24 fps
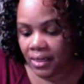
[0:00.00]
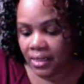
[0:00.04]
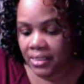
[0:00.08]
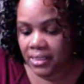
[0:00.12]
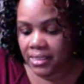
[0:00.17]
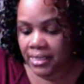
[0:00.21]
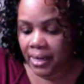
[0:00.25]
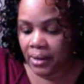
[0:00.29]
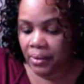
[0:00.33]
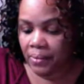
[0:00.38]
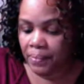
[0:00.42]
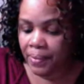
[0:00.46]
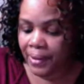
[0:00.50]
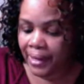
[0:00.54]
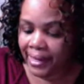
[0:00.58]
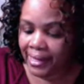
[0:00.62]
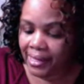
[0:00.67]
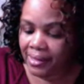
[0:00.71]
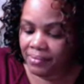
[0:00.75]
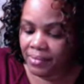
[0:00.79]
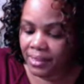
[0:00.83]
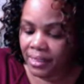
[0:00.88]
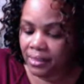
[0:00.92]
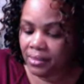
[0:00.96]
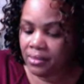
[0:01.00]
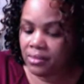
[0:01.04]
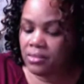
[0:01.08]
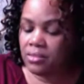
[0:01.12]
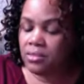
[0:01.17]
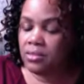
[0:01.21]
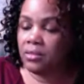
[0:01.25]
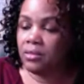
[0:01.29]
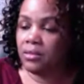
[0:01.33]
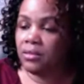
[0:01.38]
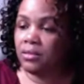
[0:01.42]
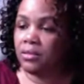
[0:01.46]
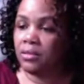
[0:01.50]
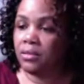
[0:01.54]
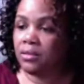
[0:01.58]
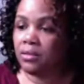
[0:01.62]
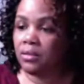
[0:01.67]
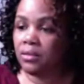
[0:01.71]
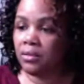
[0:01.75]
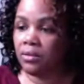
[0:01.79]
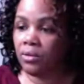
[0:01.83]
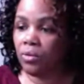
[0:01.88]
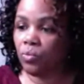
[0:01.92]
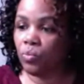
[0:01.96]
A down payment
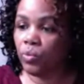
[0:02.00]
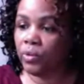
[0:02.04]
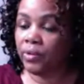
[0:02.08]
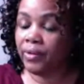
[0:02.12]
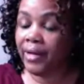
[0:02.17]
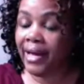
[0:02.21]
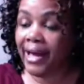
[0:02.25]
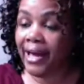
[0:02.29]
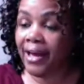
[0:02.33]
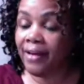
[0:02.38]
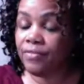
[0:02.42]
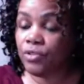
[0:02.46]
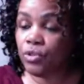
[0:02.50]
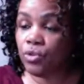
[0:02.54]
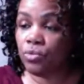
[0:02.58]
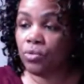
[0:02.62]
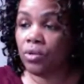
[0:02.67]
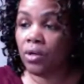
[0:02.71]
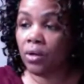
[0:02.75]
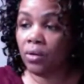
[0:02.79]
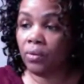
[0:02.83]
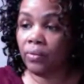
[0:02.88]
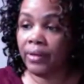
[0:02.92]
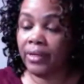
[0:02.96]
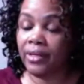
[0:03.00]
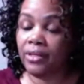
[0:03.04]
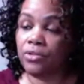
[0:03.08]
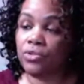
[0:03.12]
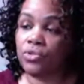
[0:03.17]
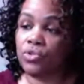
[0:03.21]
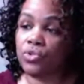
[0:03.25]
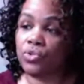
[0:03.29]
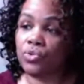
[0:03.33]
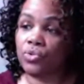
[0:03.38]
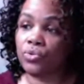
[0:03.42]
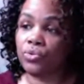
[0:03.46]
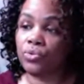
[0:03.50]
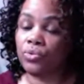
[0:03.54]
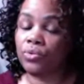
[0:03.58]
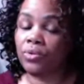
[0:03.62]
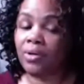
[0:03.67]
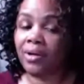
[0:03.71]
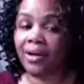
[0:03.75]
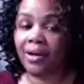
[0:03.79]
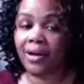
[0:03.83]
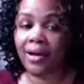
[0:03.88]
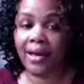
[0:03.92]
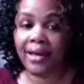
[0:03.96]
will have to go into
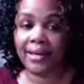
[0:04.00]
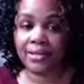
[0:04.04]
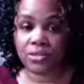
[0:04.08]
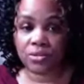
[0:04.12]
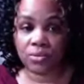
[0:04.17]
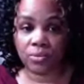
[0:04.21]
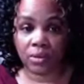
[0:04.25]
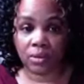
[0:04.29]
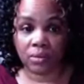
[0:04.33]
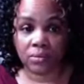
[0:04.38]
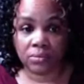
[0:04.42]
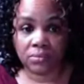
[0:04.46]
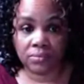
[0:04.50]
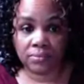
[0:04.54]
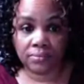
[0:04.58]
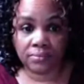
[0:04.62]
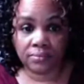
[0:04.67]
escrow.